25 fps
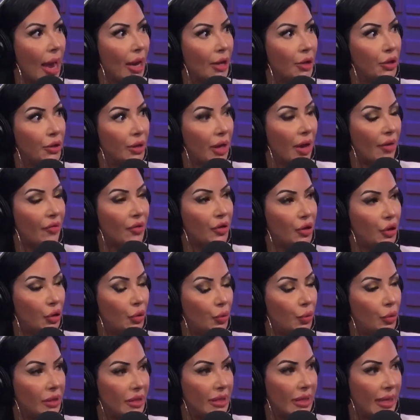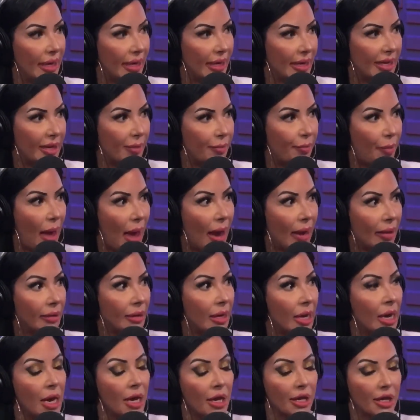And you never knew what to expect.
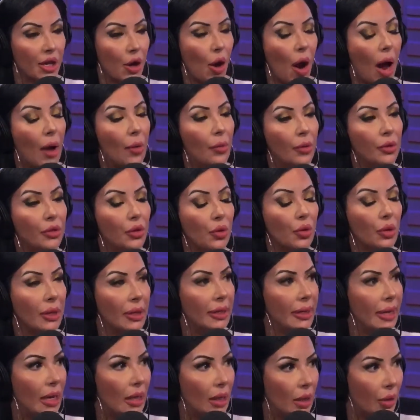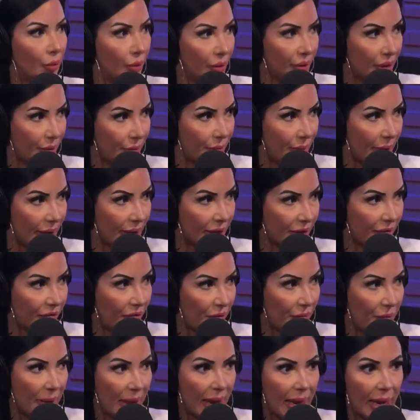So I would throw Canelo in the mix
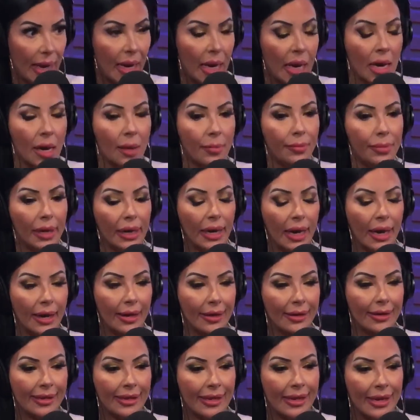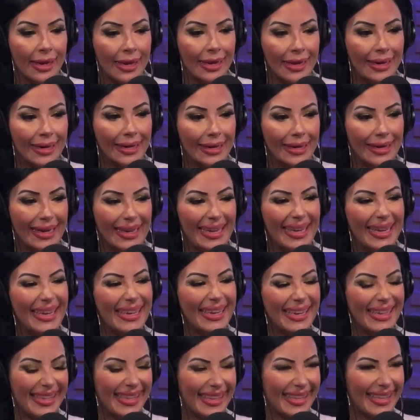for me because he
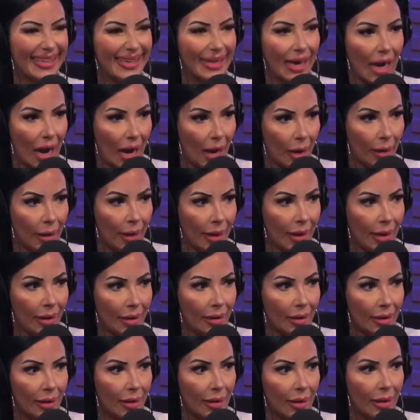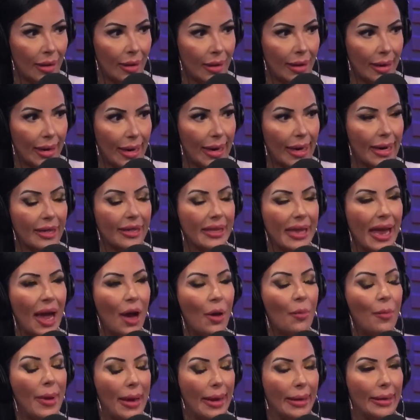still got it. It's
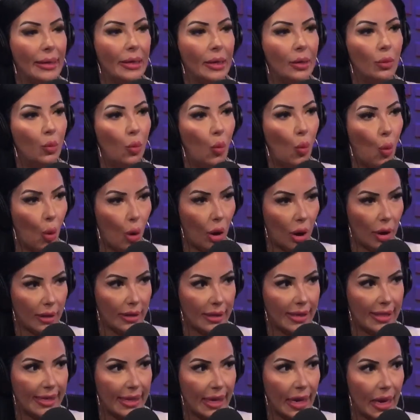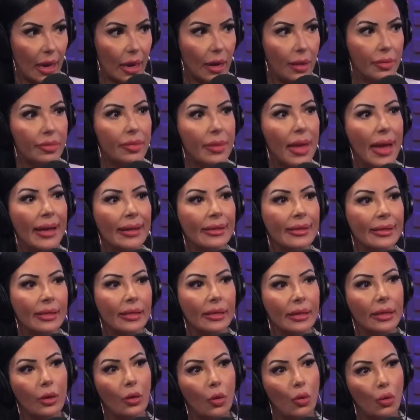how bad he wants it. And that's
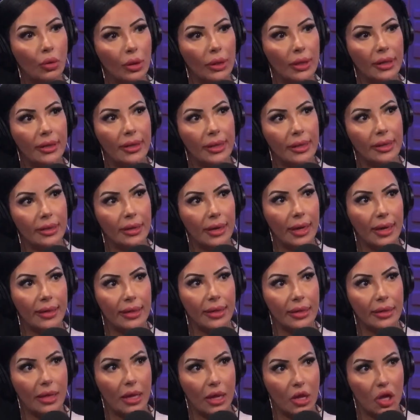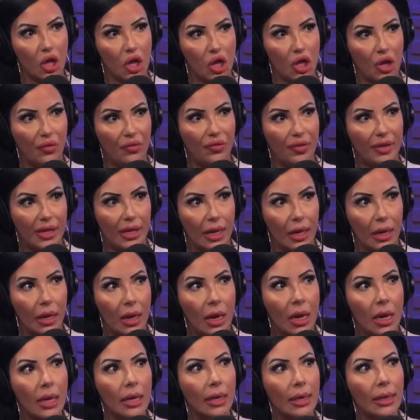the only thing that I think that shifts it.
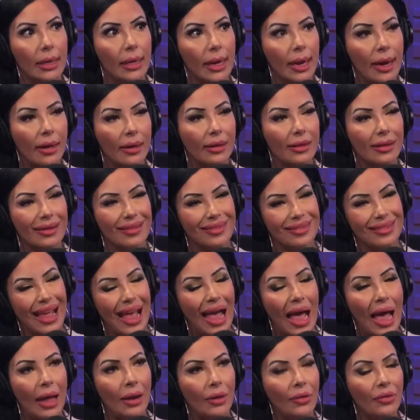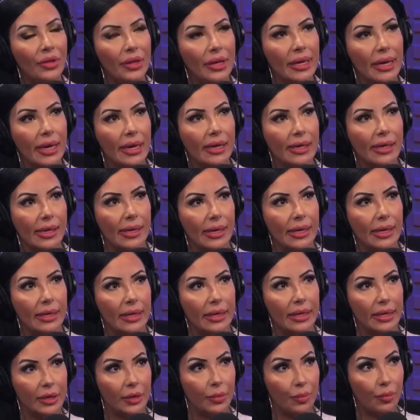I don't think he has
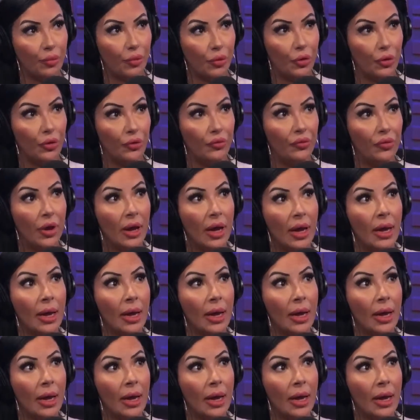anything to prove.